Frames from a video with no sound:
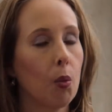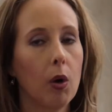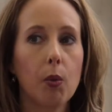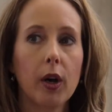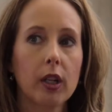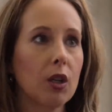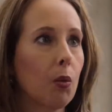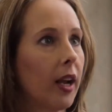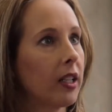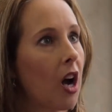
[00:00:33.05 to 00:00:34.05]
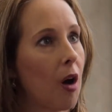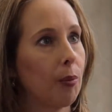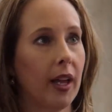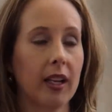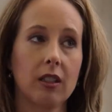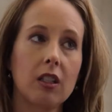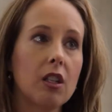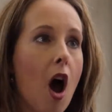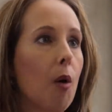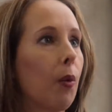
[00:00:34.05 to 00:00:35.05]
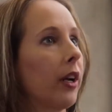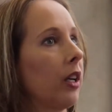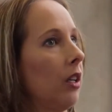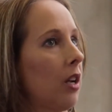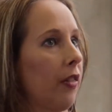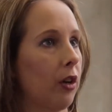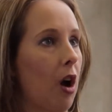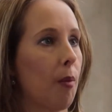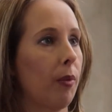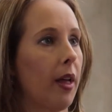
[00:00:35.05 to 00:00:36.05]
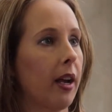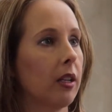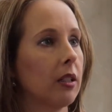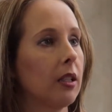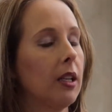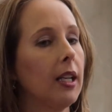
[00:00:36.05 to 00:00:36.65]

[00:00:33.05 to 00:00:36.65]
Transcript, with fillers: what works in one complex does not work in another complex.